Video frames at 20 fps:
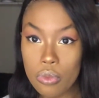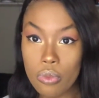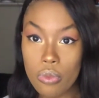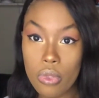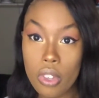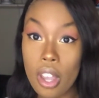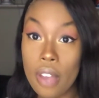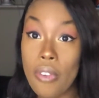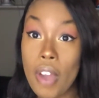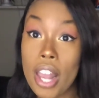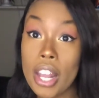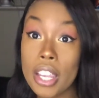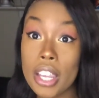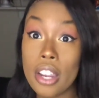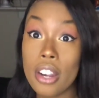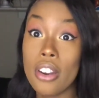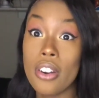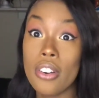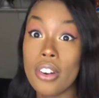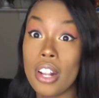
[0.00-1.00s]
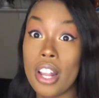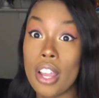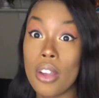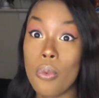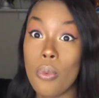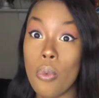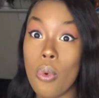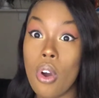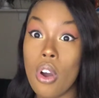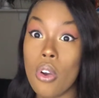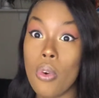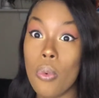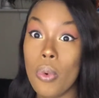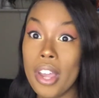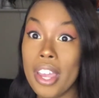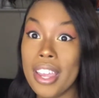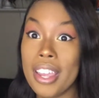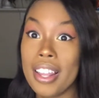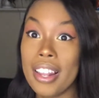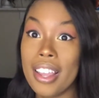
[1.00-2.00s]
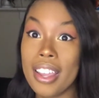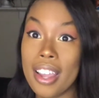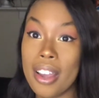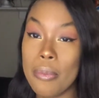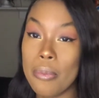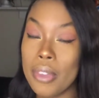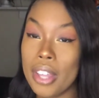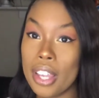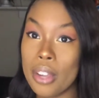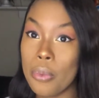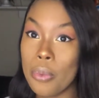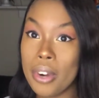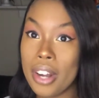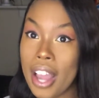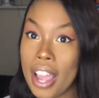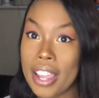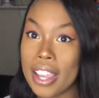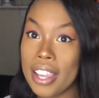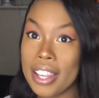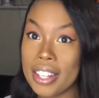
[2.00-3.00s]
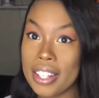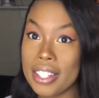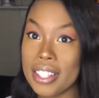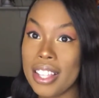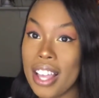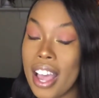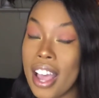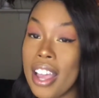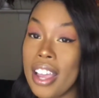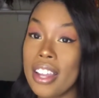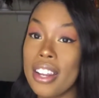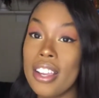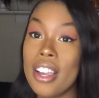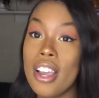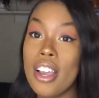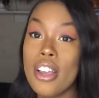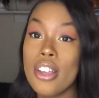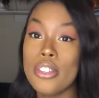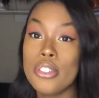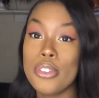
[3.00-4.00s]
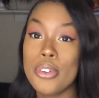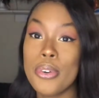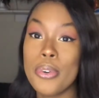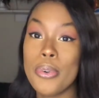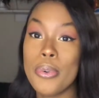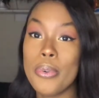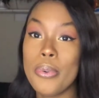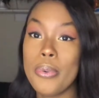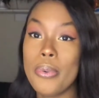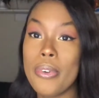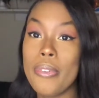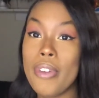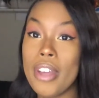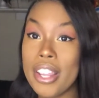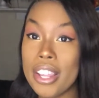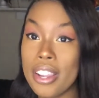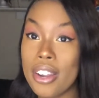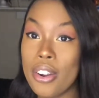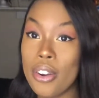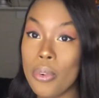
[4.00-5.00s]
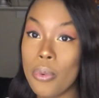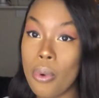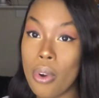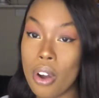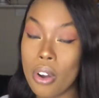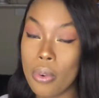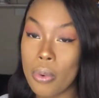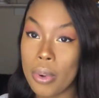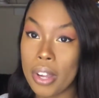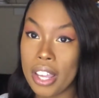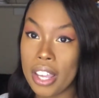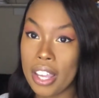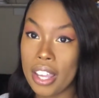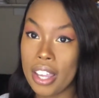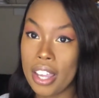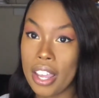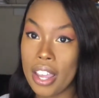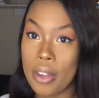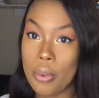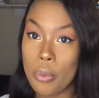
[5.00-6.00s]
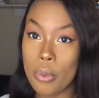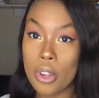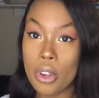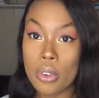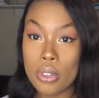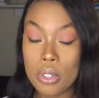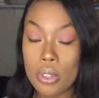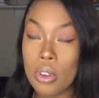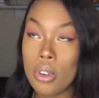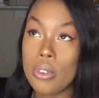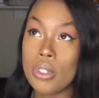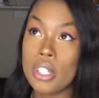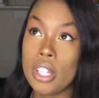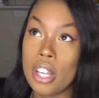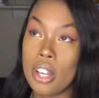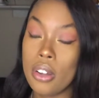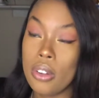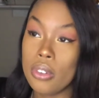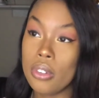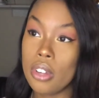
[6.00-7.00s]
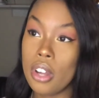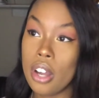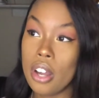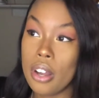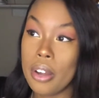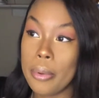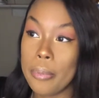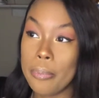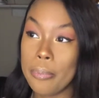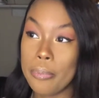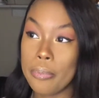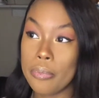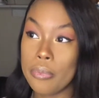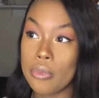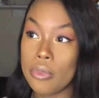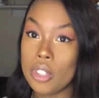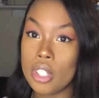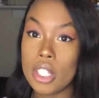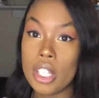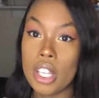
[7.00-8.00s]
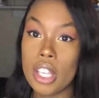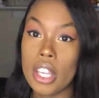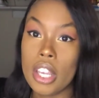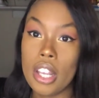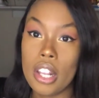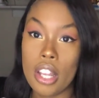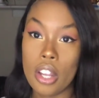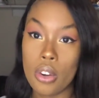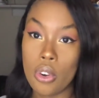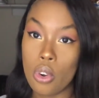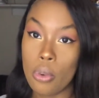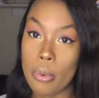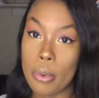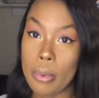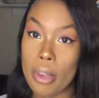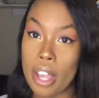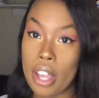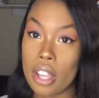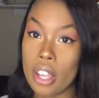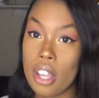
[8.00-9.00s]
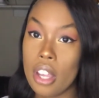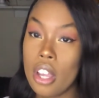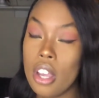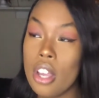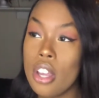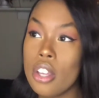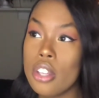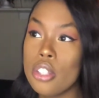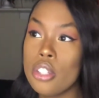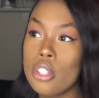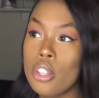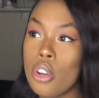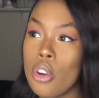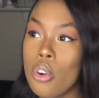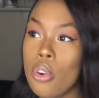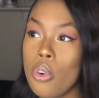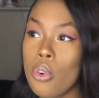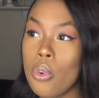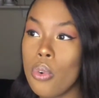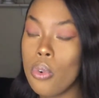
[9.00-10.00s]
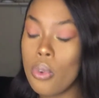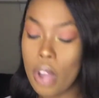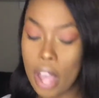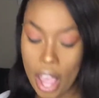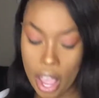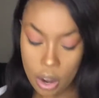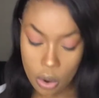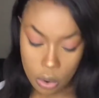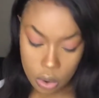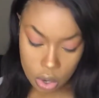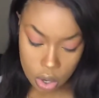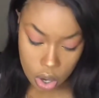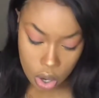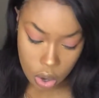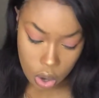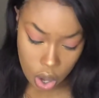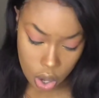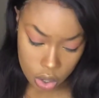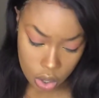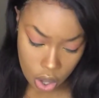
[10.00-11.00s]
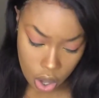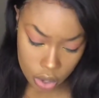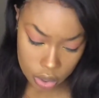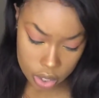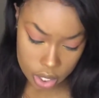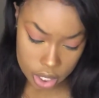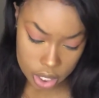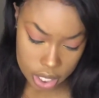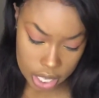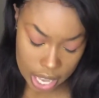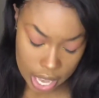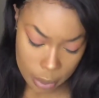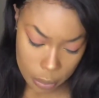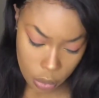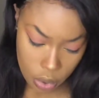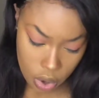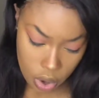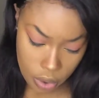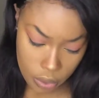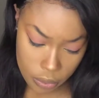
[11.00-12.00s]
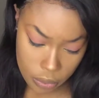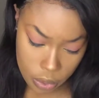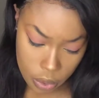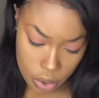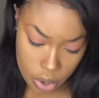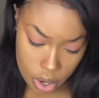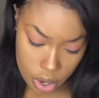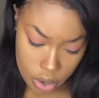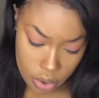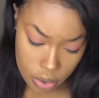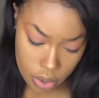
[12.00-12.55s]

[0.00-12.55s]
finally get her to, like, walk away. Like, I'm like, we're not getting inside. So I finally get her to walk away, and we go to a hotel to get, like, an Uber back. So I don't know how long this game went on for.